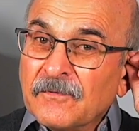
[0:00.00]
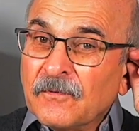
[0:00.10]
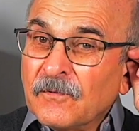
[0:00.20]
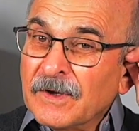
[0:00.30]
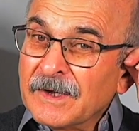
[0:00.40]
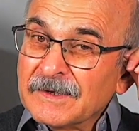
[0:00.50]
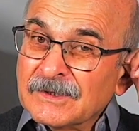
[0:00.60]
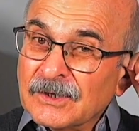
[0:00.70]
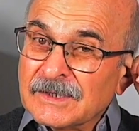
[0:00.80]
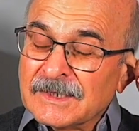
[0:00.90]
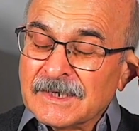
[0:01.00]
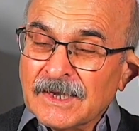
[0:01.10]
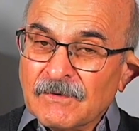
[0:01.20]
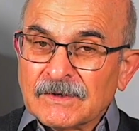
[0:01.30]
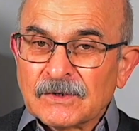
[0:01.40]

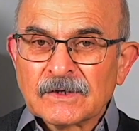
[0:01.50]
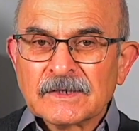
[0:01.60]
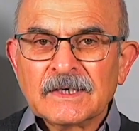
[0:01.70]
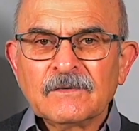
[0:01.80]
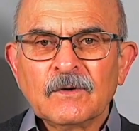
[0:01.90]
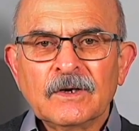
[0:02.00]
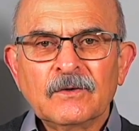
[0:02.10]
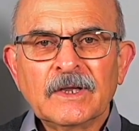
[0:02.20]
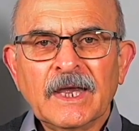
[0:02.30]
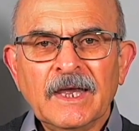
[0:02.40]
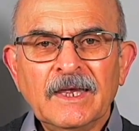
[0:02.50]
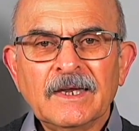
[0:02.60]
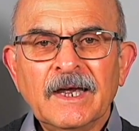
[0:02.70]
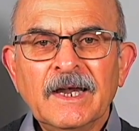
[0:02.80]
were successful in the